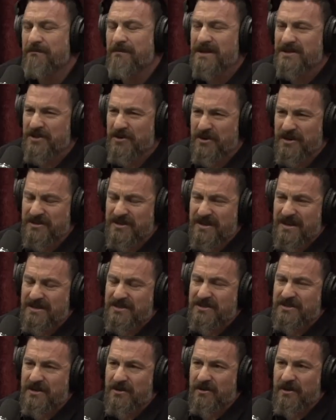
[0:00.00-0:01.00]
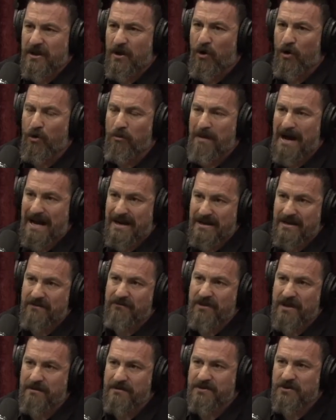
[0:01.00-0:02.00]
mustard isn't necessarily whole body
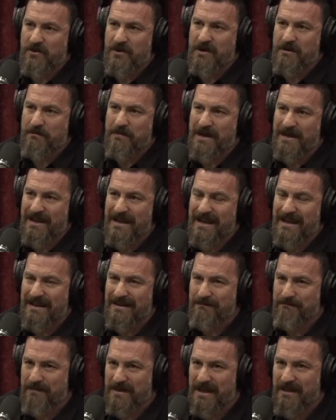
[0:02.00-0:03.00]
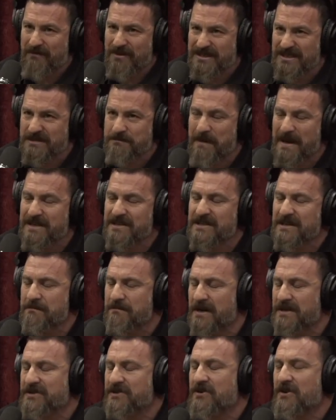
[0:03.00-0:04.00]
inflammatory, but it if it's spicy
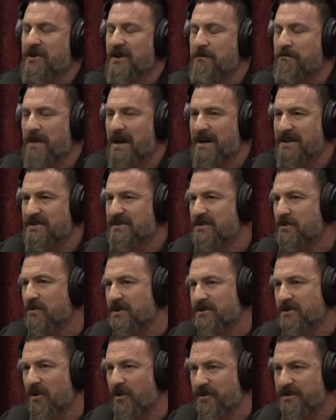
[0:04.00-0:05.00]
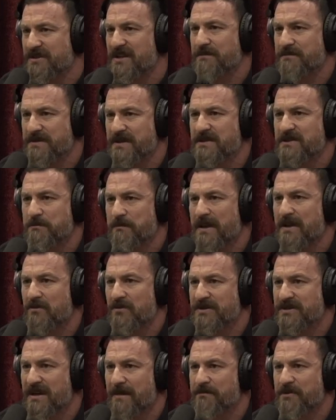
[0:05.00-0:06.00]
mustard, it binds to what's called the substance P
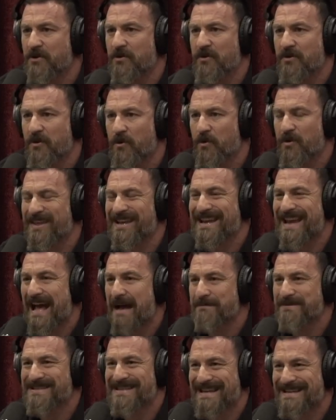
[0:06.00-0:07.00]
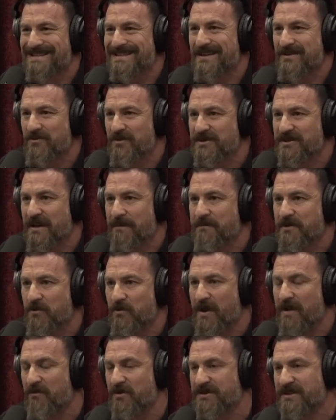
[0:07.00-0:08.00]
receptor or the or the capsaicin receptor.
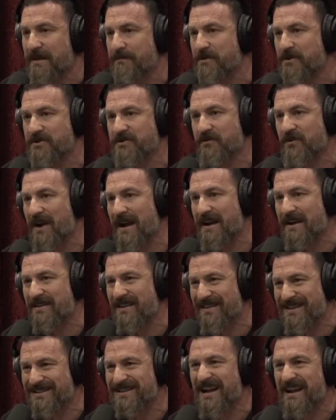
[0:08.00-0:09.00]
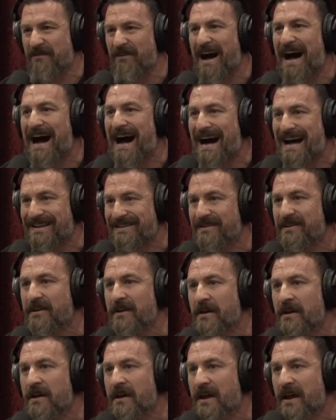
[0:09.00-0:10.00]
We have receptors for anything that's kind of hot
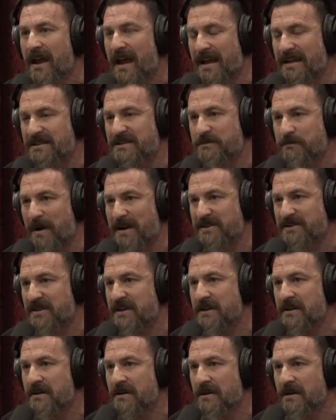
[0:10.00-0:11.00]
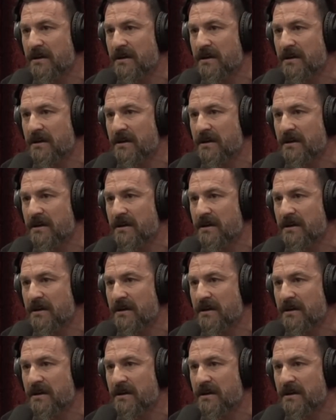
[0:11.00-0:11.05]
mm-hmm. and spicy,